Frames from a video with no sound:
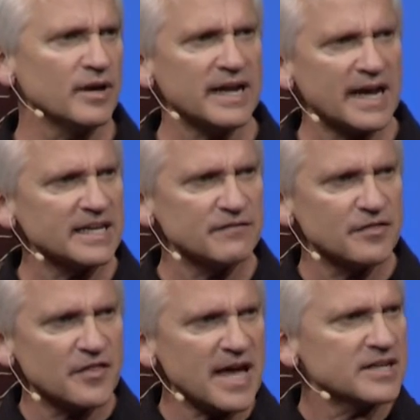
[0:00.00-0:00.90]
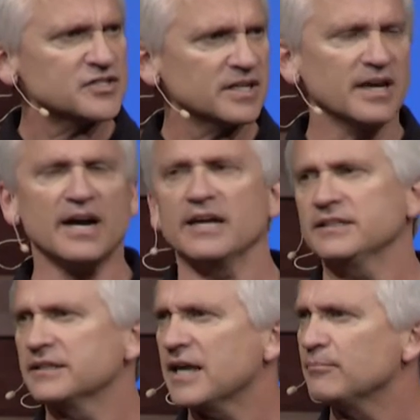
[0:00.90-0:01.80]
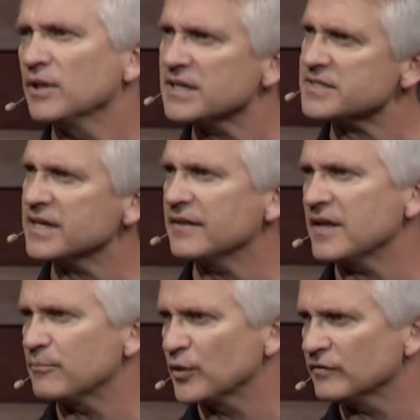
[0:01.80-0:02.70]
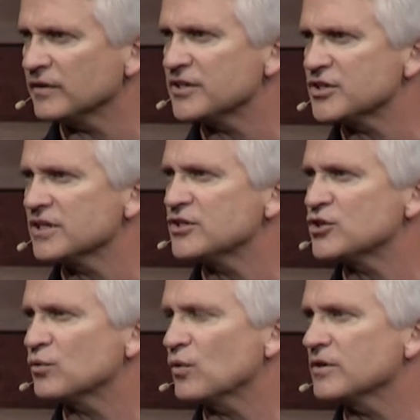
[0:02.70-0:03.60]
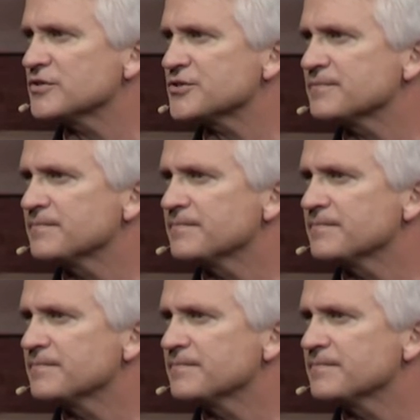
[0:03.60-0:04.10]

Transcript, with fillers: And I give thanks to God that that blessing and that privilege is yours.